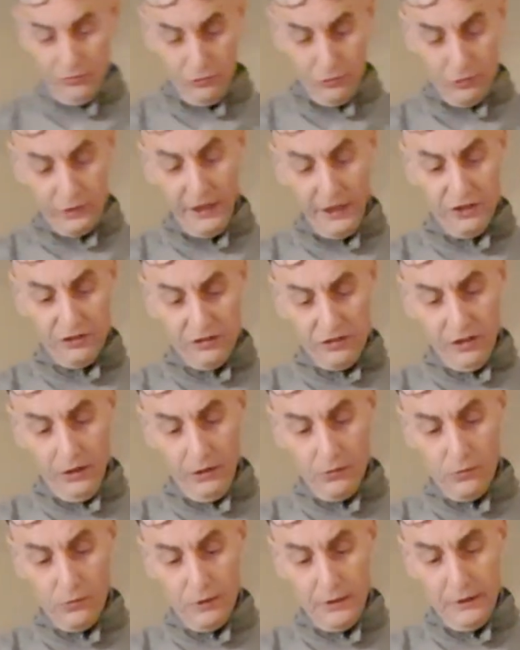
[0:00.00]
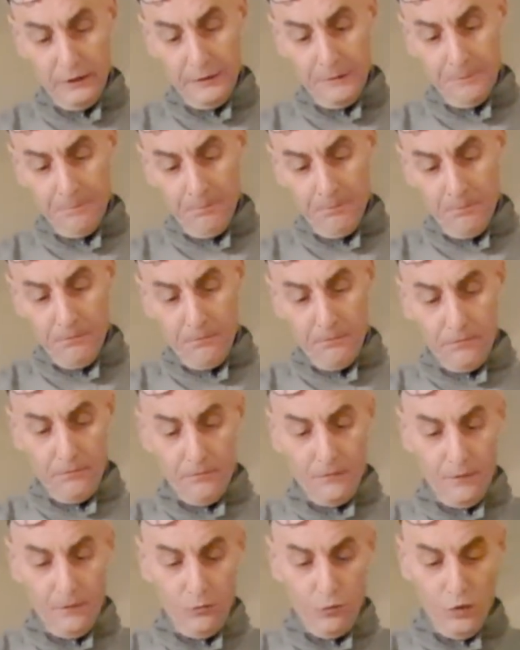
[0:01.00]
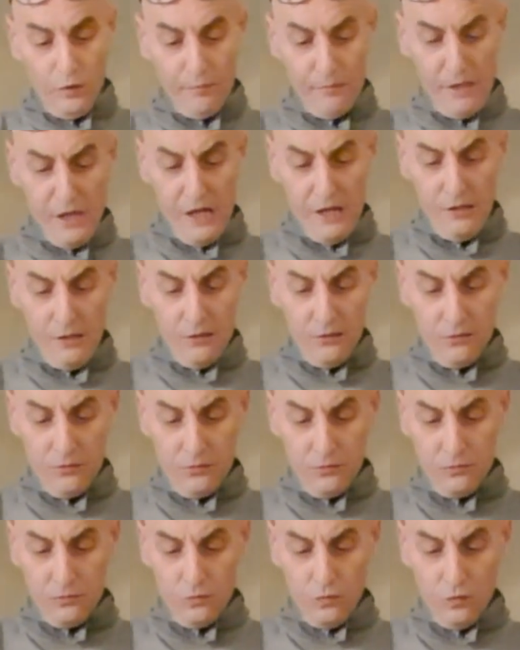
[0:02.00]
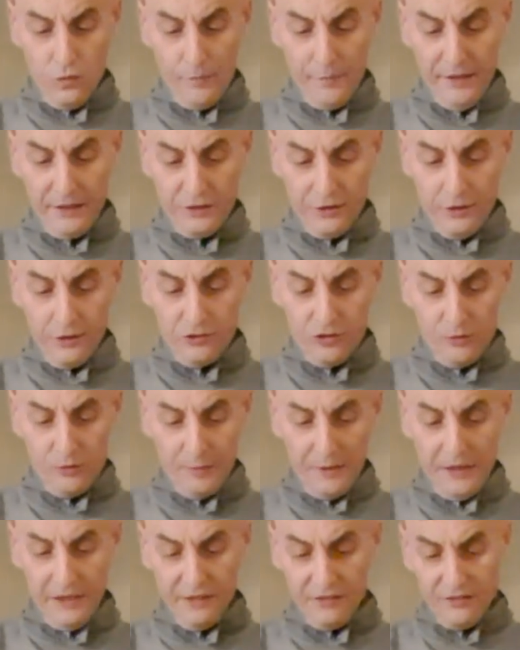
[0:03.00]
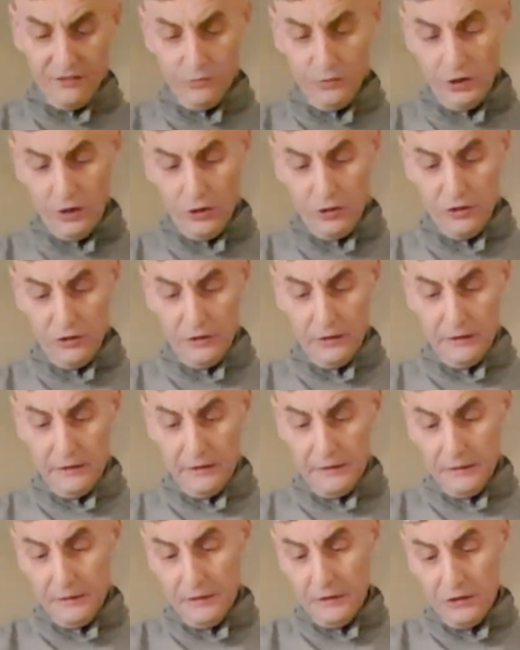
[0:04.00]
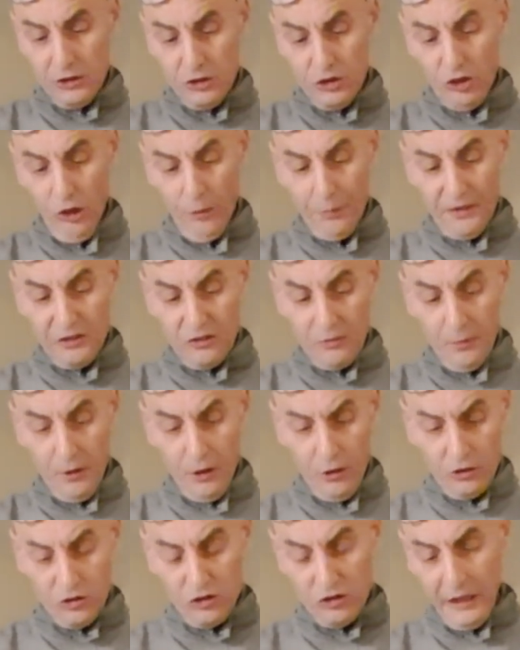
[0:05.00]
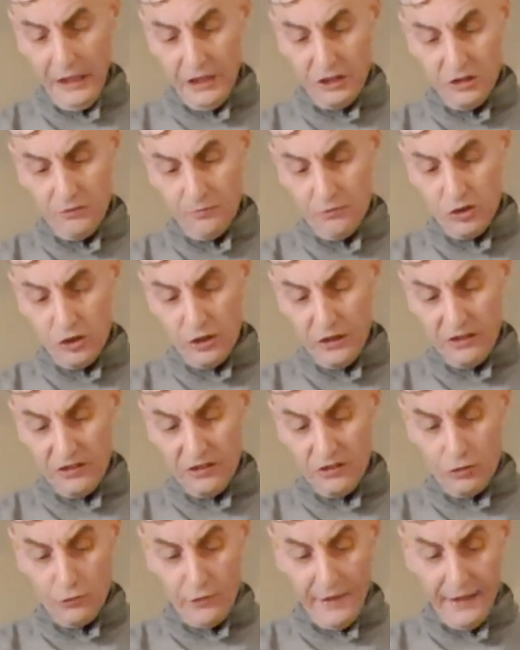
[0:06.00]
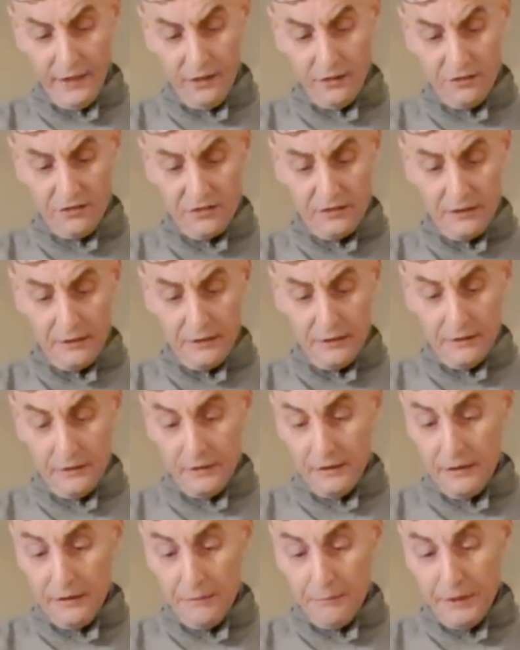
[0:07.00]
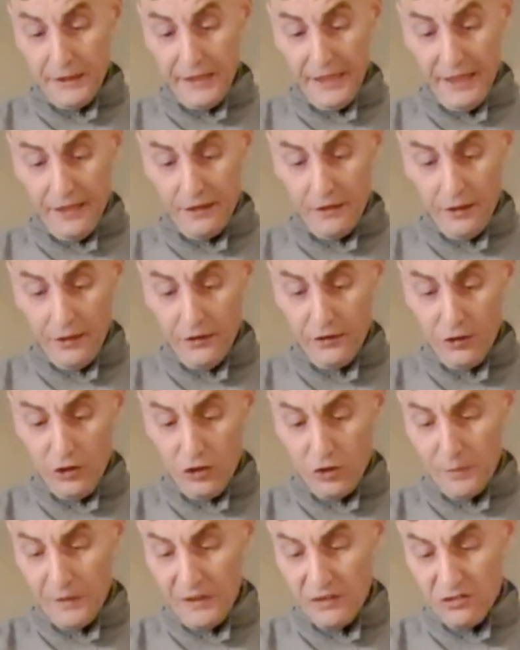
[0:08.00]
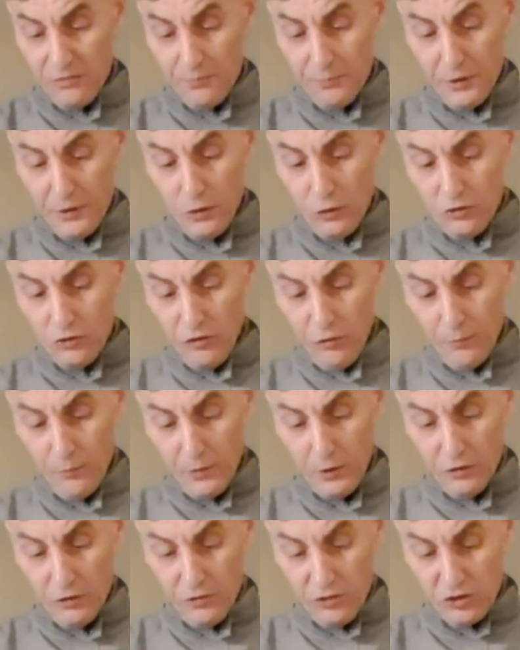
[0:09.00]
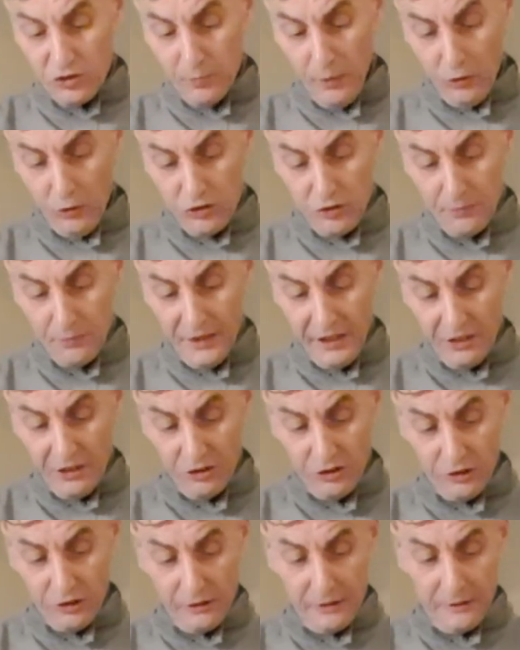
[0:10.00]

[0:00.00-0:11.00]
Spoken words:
Okay, so we may turn some of this. We could chop it into blocks and actually turn this into rings. But again, another piece of beautiful spalted beech.